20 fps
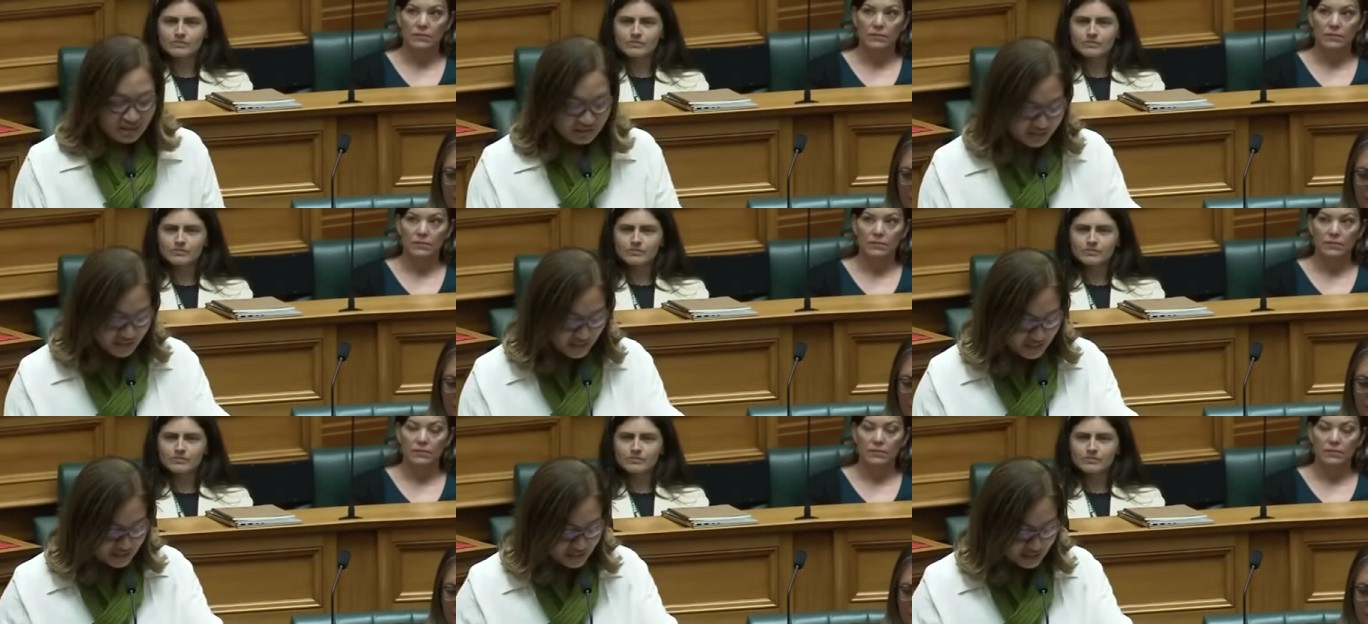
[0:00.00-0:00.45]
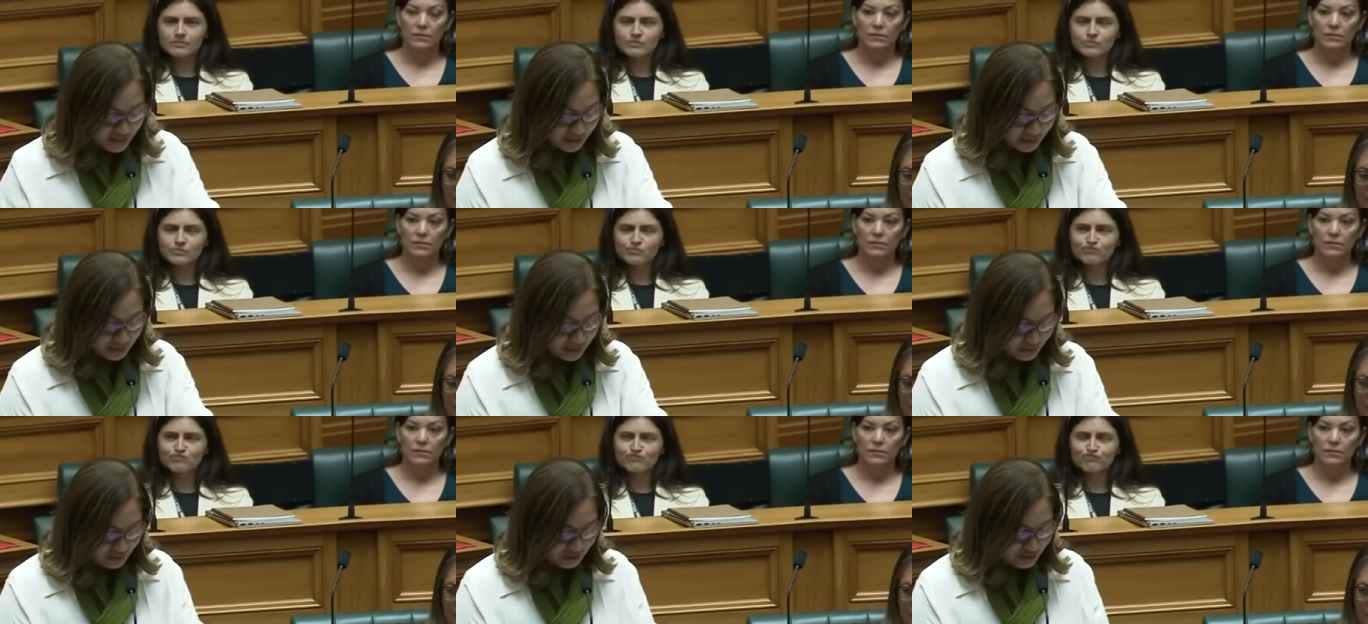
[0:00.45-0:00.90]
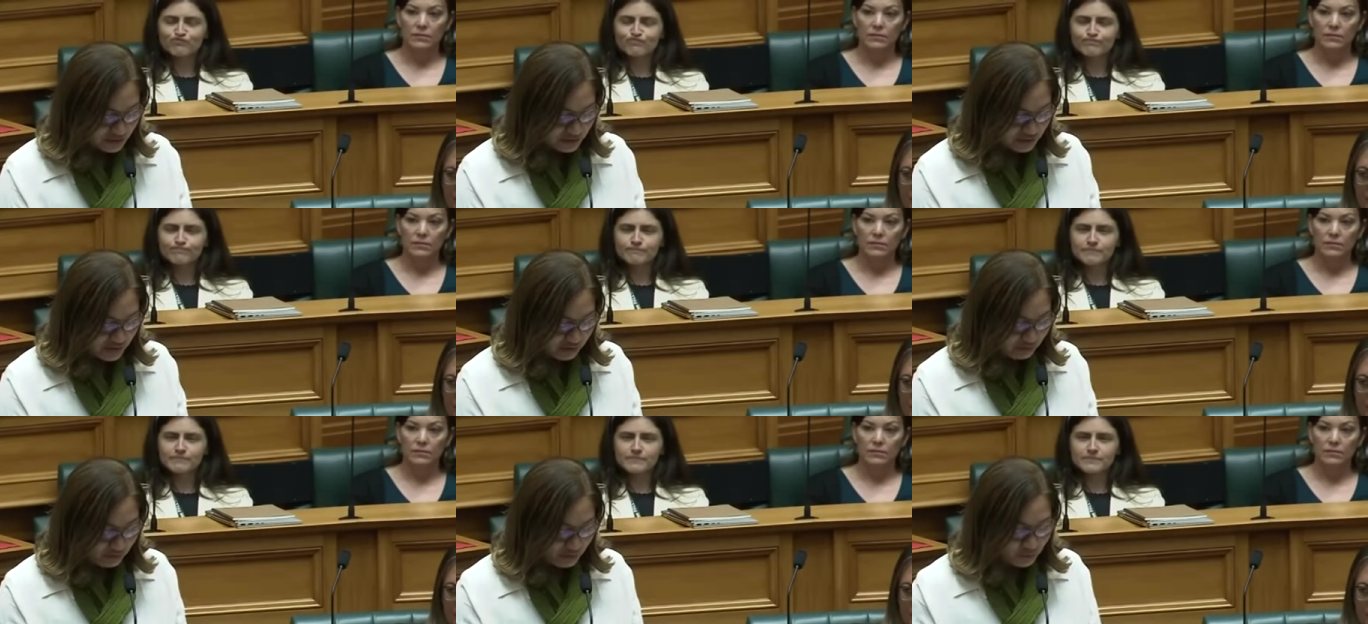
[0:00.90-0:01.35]
Speaker 1: Does he acknowledge
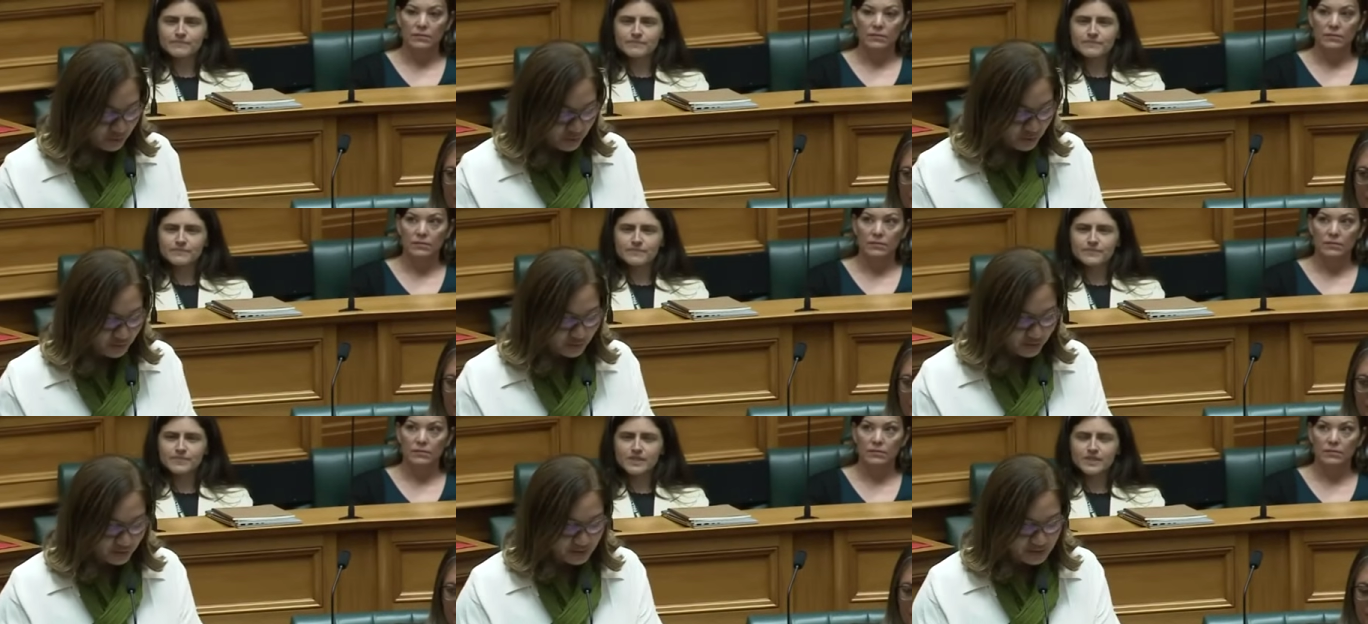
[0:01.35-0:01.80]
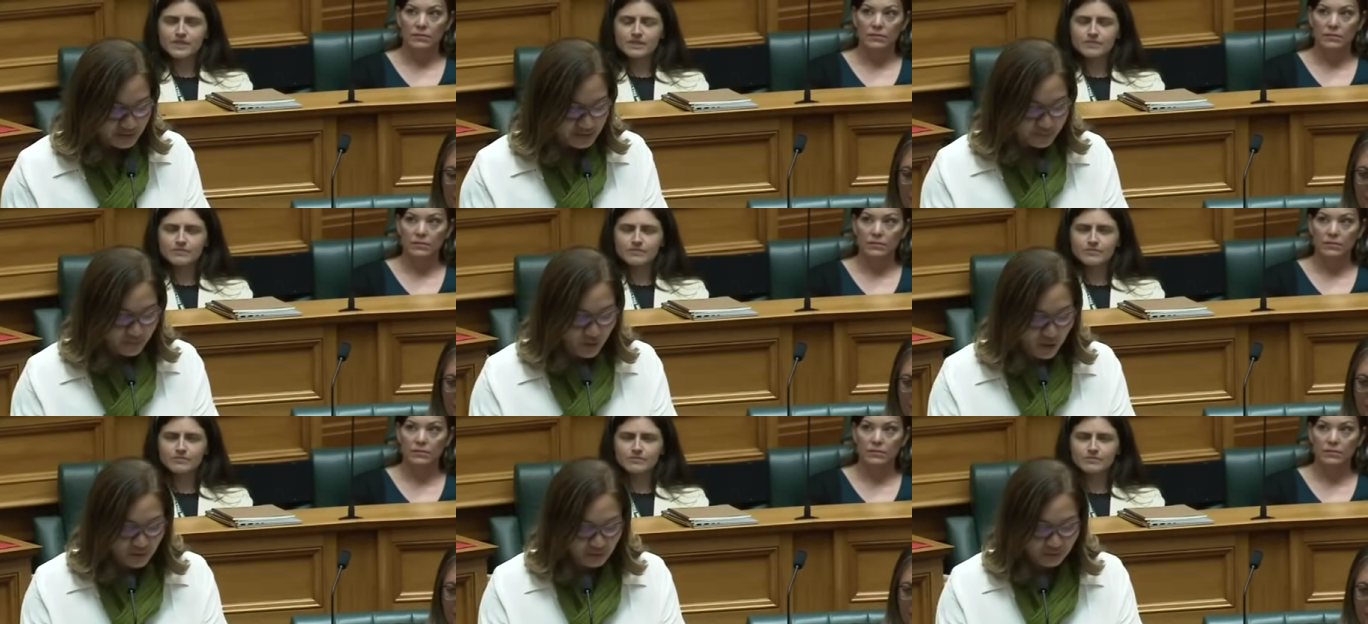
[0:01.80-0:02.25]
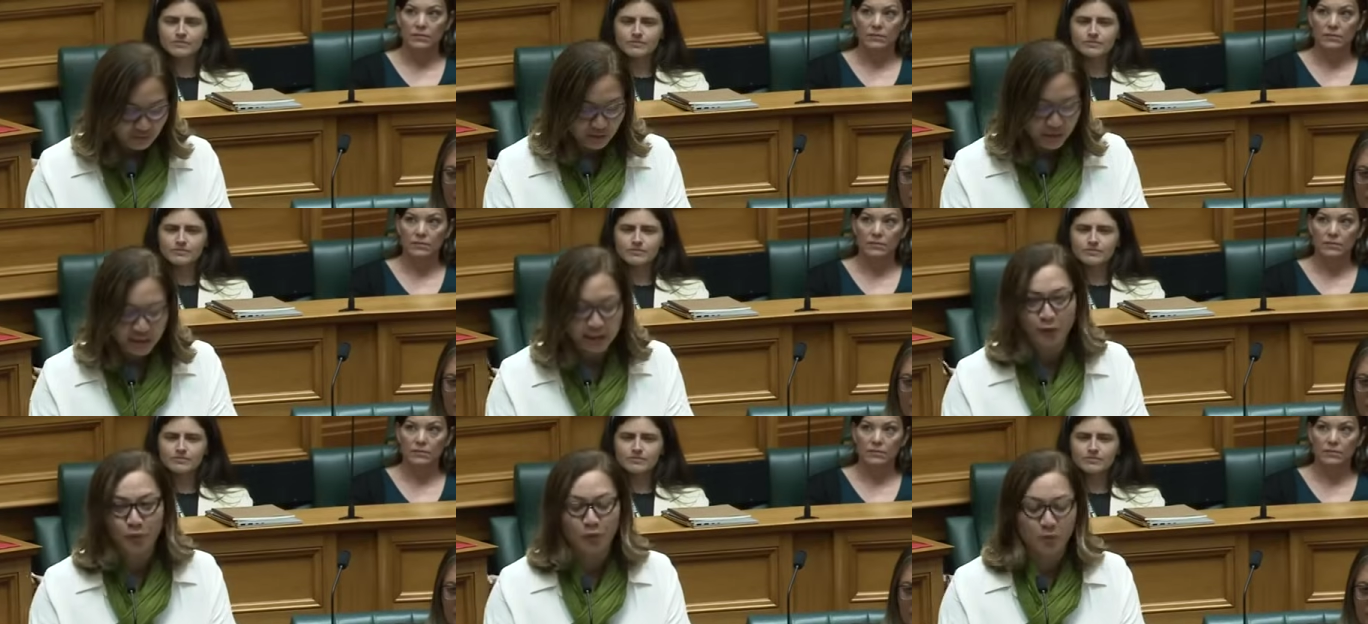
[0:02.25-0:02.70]
that removing the smoke
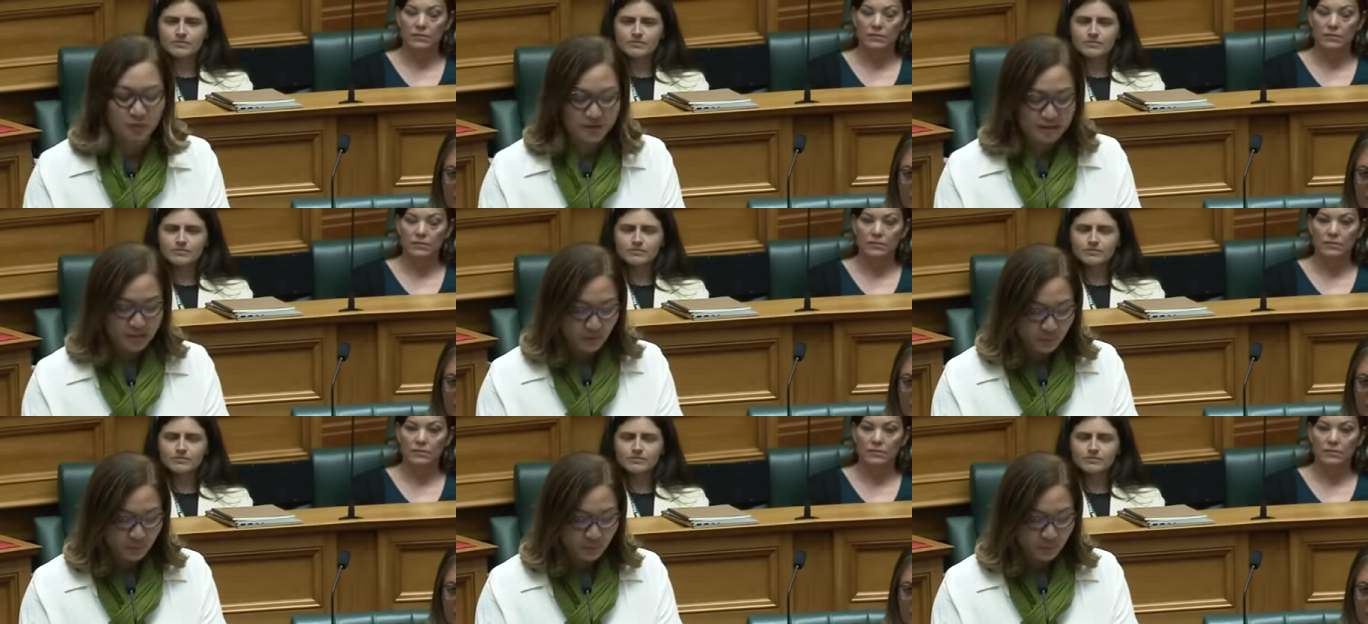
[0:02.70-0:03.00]
free laws